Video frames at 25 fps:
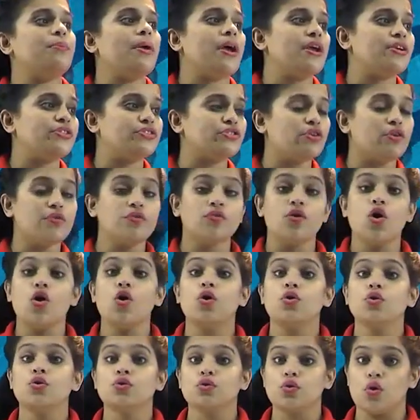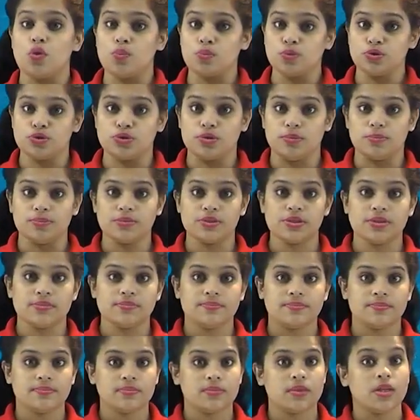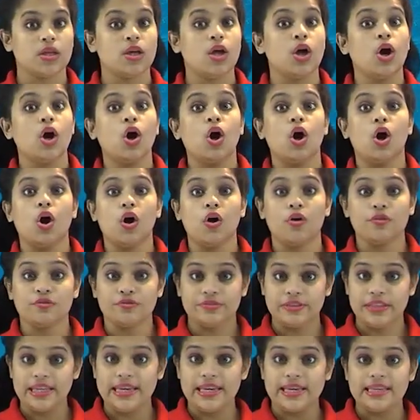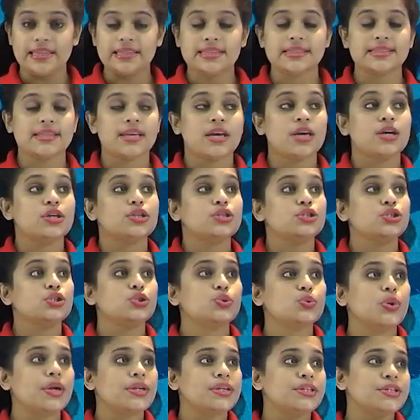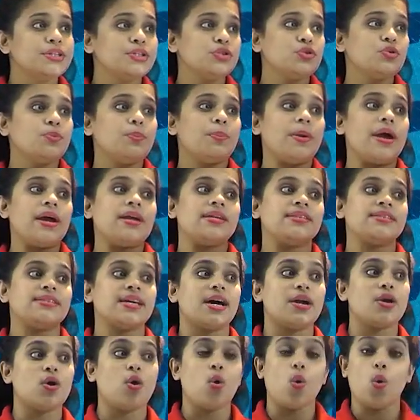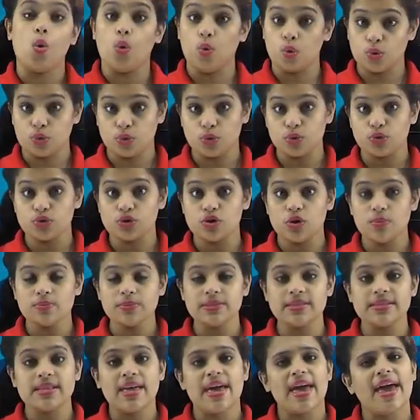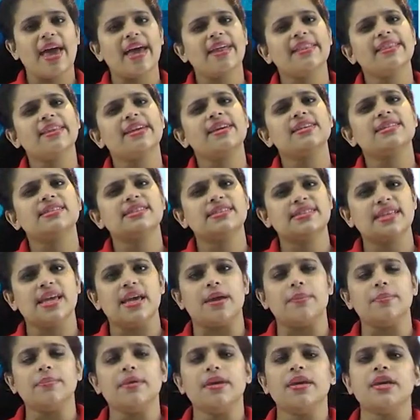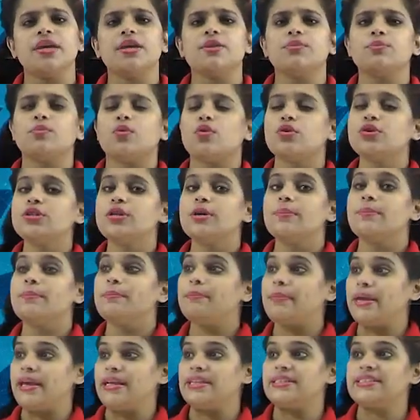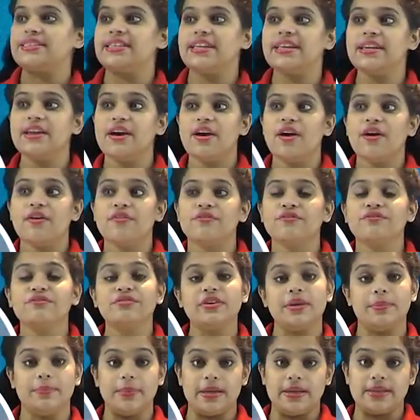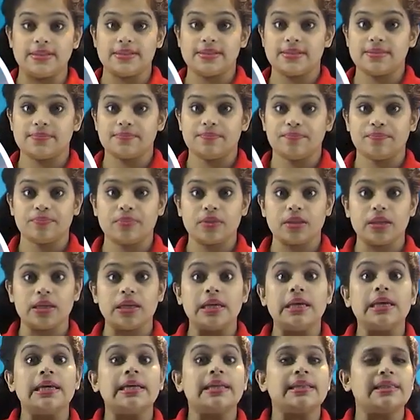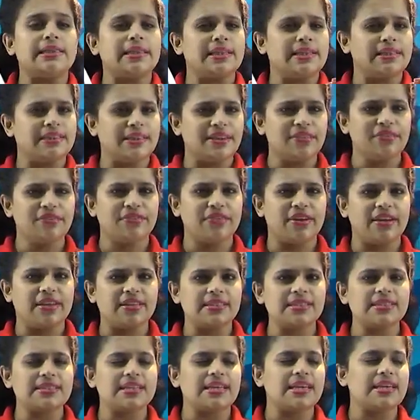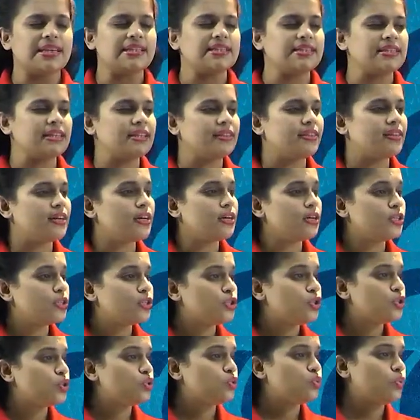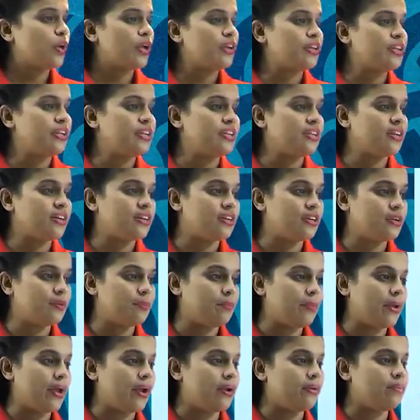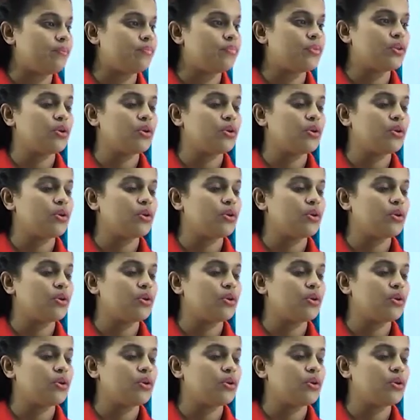pairs of chromosomes. Of this, 22 pairs are autosomes and they are same in both males and females. The difference is in the 23rd pair,